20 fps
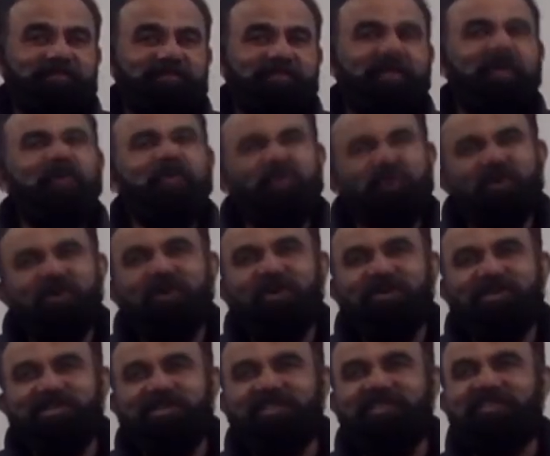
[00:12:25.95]
Who calls
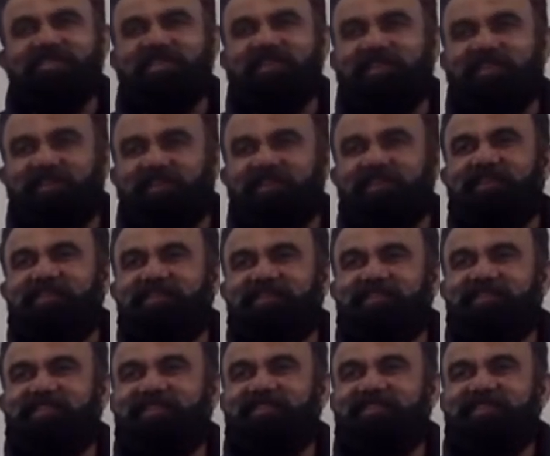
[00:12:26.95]
it a cell, right?
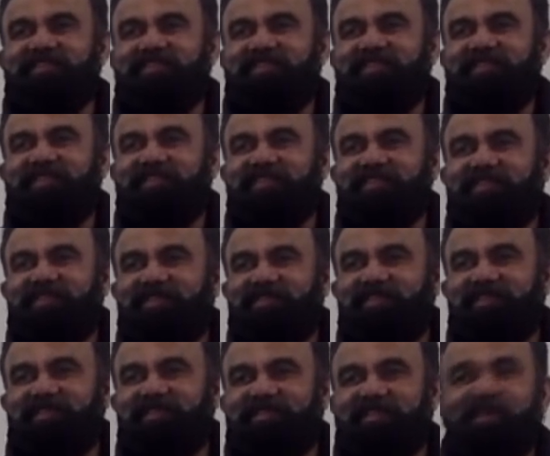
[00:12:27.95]

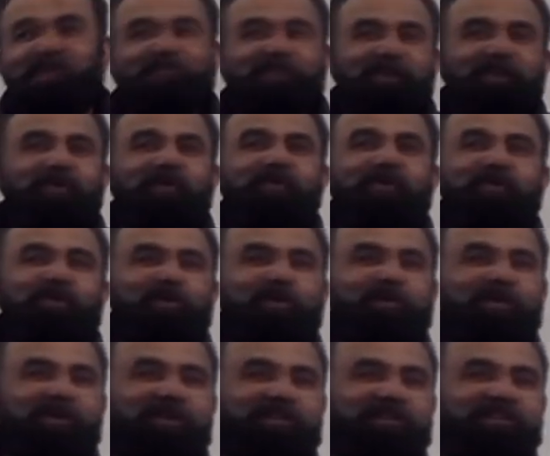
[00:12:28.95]
Now, if I go to
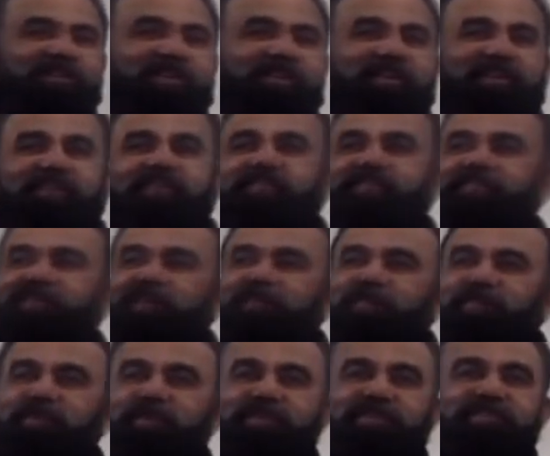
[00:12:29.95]
Walmart and say, tell me
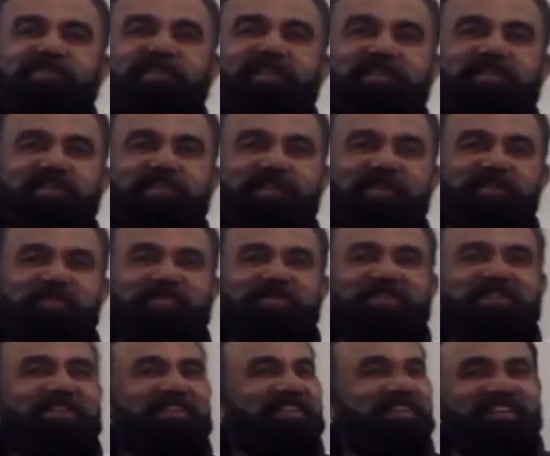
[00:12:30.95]
where the cells are kept,
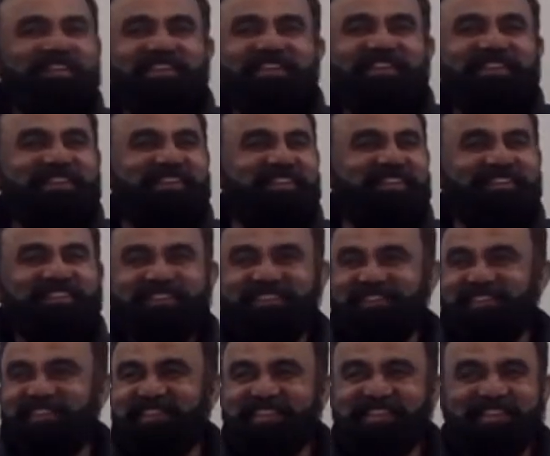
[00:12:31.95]

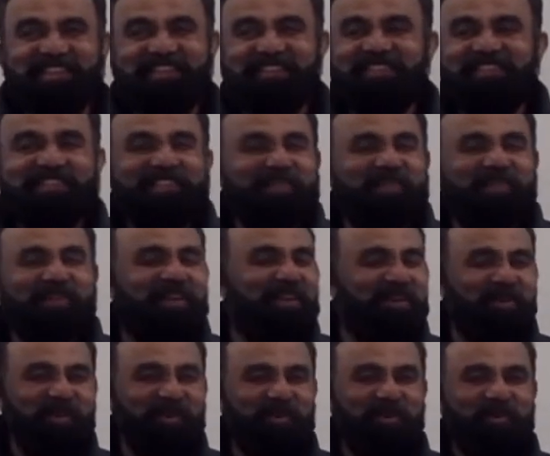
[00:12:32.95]
they'll be like,
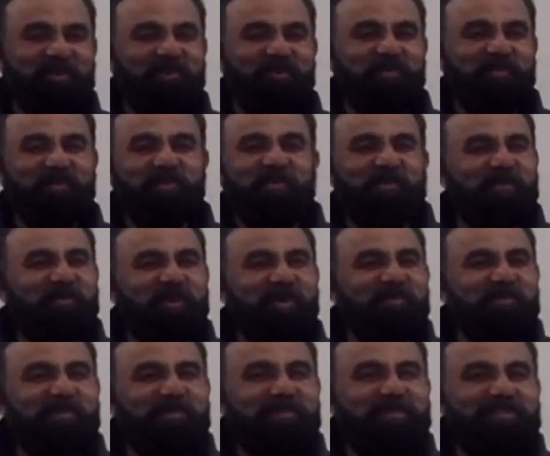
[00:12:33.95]
what do you
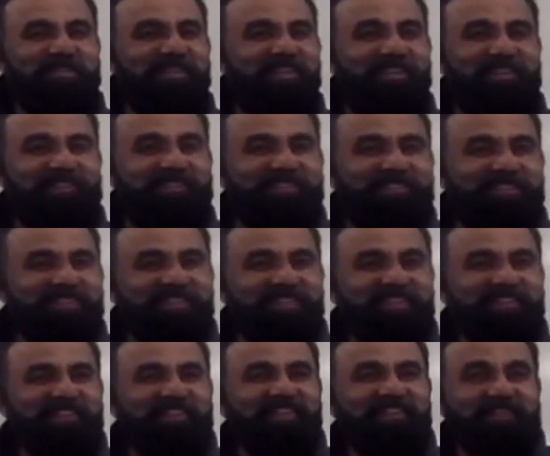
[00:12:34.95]
mean the cells?
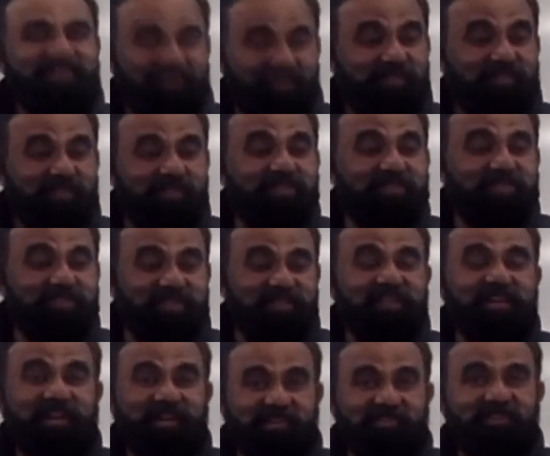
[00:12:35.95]
Now, this is an
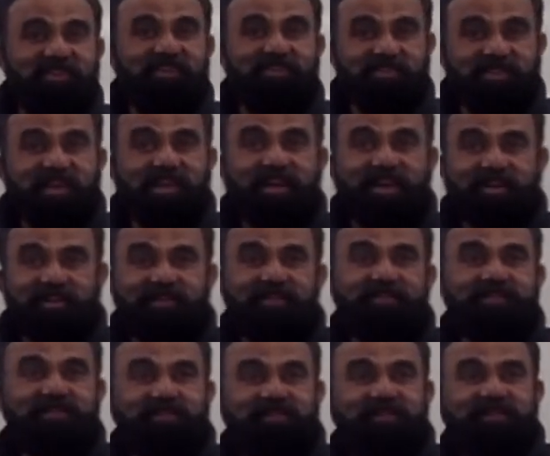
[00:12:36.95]
electric cell.
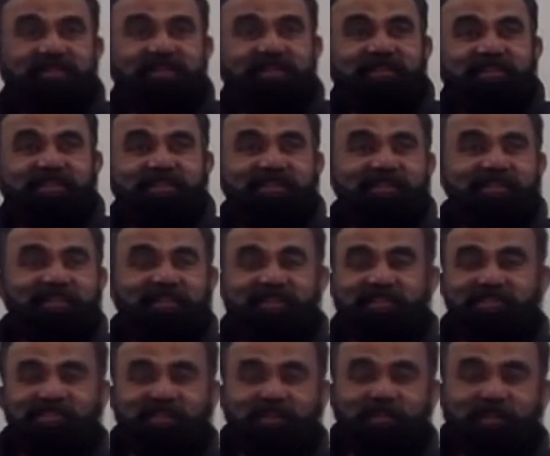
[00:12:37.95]
It's
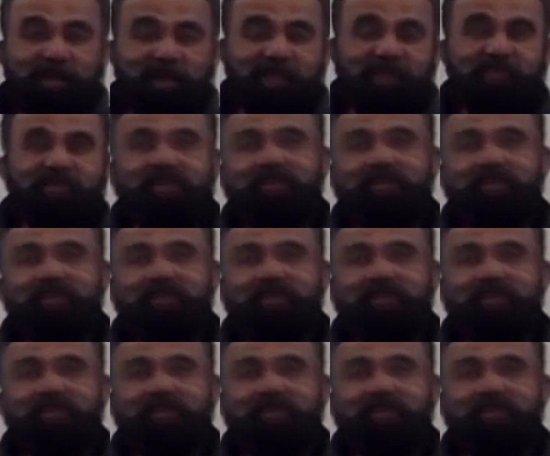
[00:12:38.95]
not a battery.